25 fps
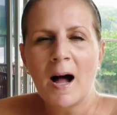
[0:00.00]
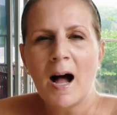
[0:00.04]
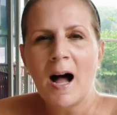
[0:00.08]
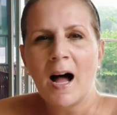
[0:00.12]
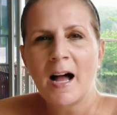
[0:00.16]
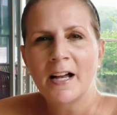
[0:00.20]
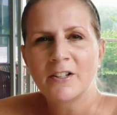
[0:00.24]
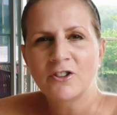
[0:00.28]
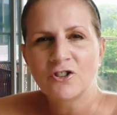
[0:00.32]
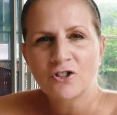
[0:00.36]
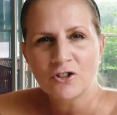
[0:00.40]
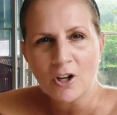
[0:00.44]

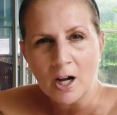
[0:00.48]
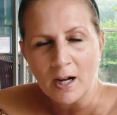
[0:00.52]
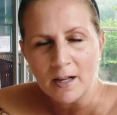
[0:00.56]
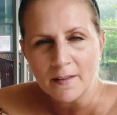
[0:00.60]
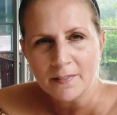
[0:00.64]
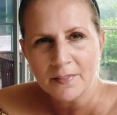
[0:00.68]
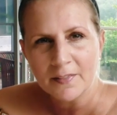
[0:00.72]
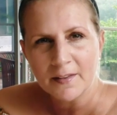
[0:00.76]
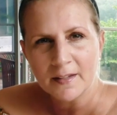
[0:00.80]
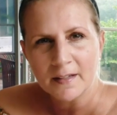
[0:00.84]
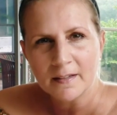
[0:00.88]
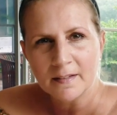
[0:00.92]
I
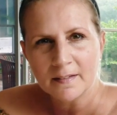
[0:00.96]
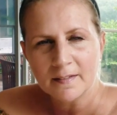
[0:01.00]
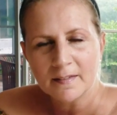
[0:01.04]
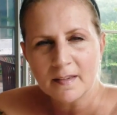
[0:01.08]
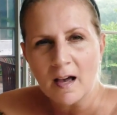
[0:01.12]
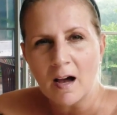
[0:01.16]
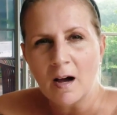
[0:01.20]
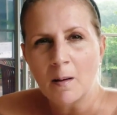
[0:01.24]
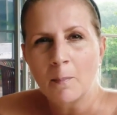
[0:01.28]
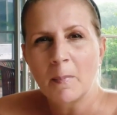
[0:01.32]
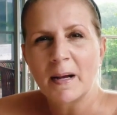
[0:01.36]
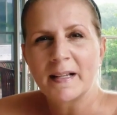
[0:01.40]
shot this
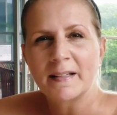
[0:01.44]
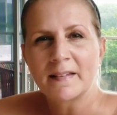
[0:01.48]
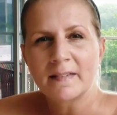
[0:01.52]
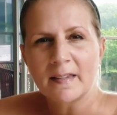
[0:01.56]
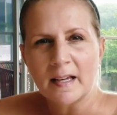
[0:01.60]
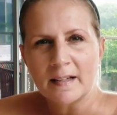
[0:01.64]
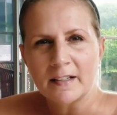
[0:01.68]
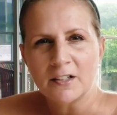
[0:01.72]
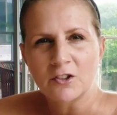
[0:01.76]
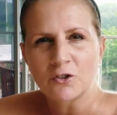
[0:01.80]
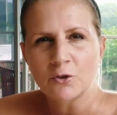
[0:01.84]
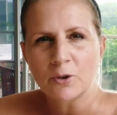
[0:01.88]
on my
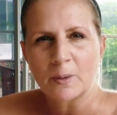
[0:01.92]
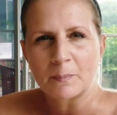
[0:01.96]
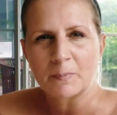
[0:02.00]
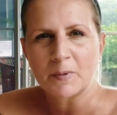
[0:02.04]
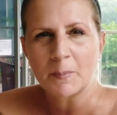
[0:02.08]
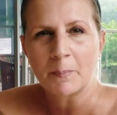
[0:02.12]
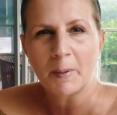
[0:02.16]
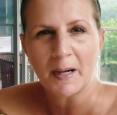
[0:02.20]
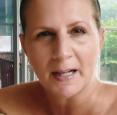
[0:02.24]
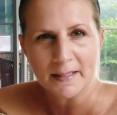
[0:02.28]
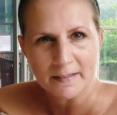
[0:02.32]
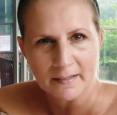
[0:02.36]
second trip to
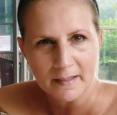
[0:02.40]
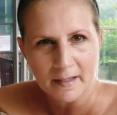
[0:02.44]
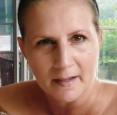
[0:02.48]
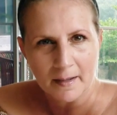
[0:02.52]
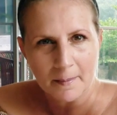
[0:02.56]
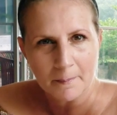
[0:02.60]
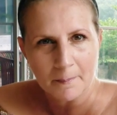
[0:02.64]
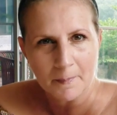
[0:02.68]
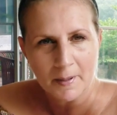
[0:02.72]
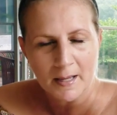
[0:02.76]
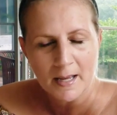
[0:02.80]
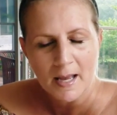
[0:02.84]

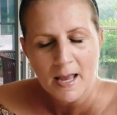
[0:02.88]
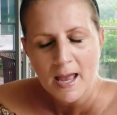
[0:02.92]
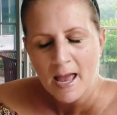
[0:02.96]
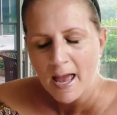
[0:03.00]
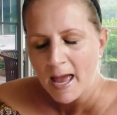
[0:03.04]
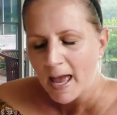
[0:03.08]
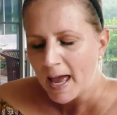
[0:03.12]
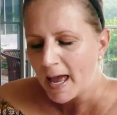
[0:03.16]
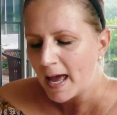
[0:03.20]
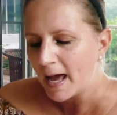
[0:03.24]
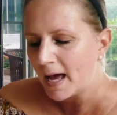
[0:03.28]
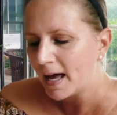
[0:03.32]
Batam,
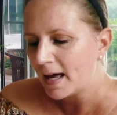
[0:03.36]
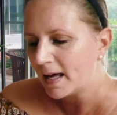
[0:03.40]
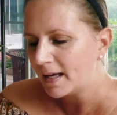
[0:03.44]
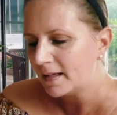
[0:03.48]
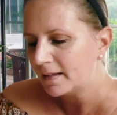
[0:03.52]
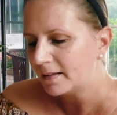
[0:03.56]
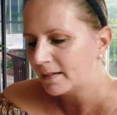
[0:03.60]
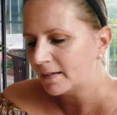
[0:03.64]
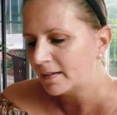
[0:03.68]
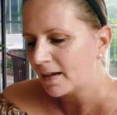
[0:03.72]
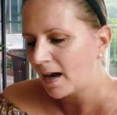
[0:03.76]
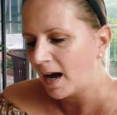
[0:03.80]

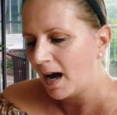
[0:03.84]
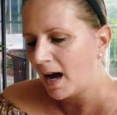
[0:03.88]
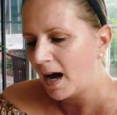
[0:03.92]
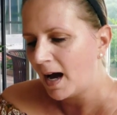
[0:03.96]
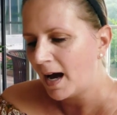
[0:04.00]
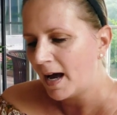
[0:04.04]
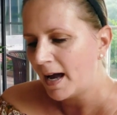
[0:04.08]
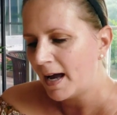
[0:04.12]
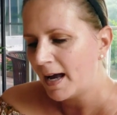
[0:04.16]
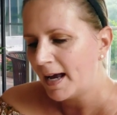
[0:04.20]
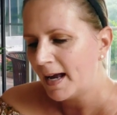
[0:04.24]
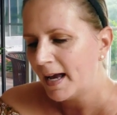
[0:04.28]
and
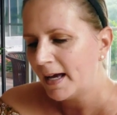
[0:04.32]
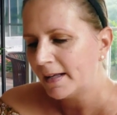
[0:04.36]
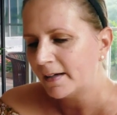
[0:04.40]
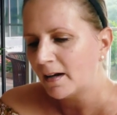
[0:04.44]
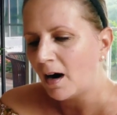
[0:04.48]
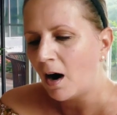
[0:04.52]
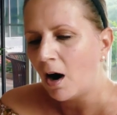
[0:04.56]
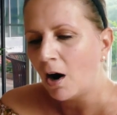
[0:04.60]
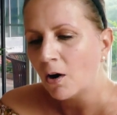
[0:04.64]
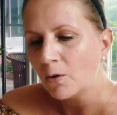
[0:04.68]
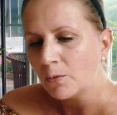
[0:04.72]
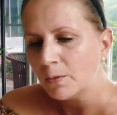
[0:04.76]
I had
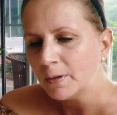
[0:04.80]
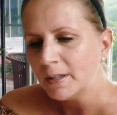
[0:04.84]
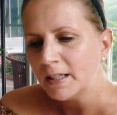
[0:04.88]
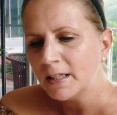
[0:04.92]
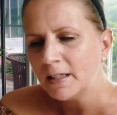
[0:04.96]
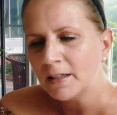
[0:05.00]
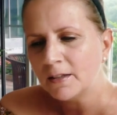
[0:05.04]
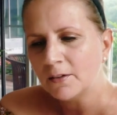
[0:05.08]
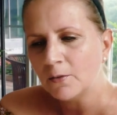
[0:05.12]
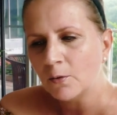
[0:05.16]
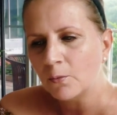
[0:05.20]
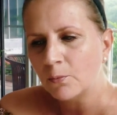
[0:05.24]

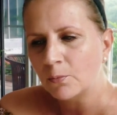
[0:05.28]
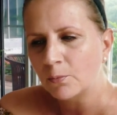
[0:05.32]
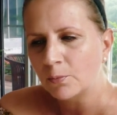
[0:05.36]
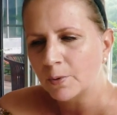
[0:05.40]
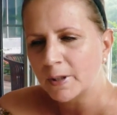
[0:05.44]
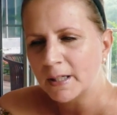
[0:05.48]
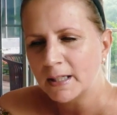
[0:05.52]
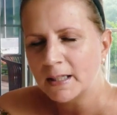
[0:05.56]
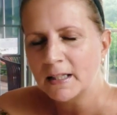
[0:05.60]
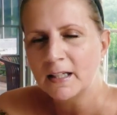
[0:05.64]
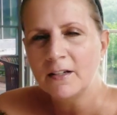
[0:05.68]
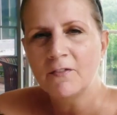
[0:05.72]
already
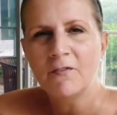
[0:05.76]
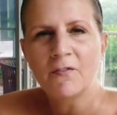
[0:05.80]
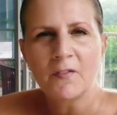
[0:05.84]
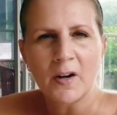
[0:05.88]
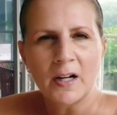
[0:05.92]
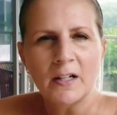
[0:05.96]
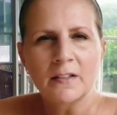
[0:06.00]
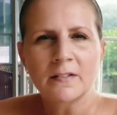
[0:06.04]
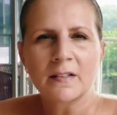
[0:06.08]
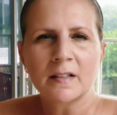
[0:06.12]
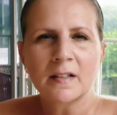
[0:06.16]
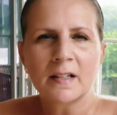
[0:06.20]
really
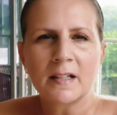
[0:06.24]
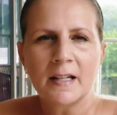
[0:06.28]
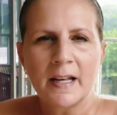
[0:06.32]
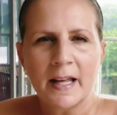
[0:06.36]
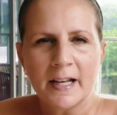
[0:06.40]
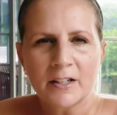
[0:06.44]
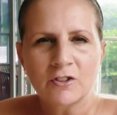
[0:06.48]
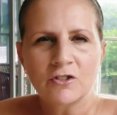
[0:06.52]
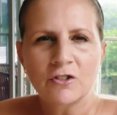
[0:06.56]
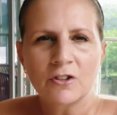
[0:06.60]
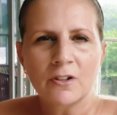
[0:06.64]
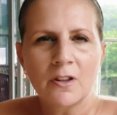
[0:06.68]
felt a
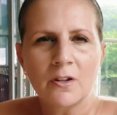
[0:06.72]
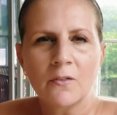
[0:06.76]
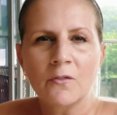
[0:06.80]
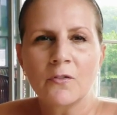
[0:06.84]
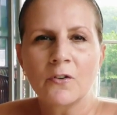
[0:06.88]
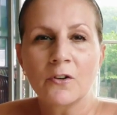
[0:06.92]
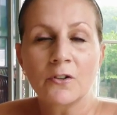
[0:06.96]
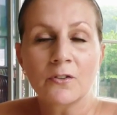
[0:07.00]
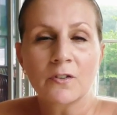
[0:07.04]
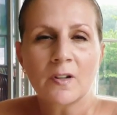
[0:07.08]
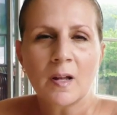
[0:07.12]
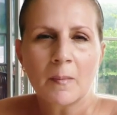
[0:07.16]
connection the
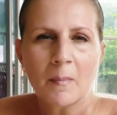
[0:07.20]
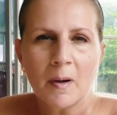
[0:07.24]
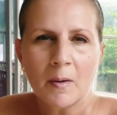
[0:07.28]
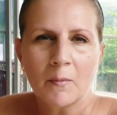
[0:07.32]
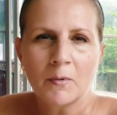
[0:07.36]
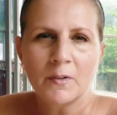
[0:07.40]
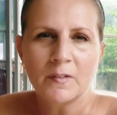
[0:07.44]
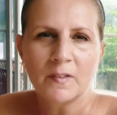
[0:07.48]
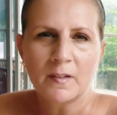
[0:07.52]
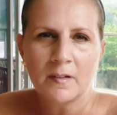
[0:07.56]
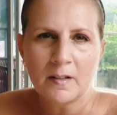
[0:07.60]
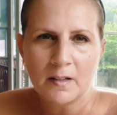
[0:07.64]
first time I
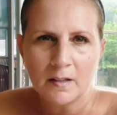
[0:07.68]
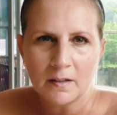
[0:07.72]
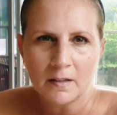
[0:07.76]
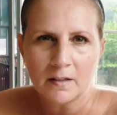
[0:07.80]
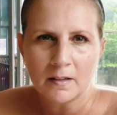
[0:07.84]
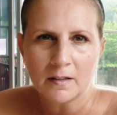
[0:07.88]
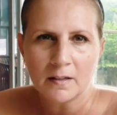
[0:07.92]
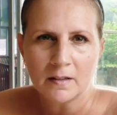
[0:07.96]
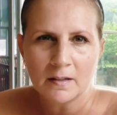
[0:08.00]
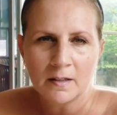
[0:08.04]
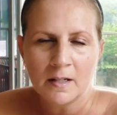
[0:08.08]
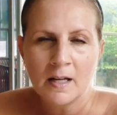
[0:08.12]
was
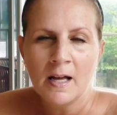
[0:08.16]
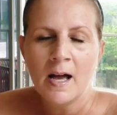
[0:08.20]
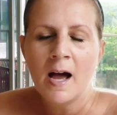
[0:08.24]
here.